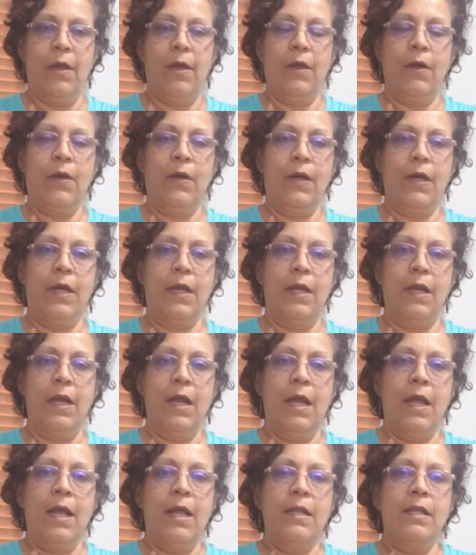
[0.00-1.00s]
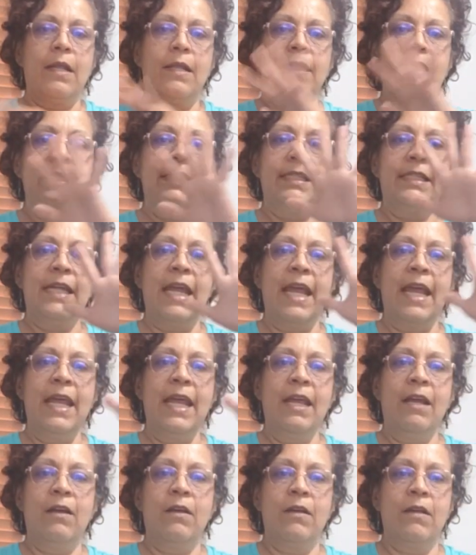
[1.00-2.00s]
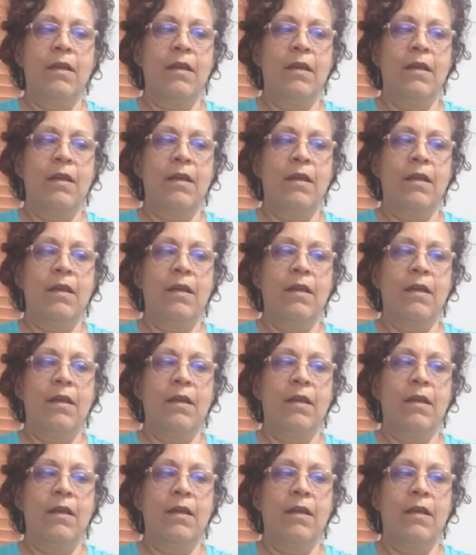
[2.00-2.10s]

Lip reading: Good. Now let's take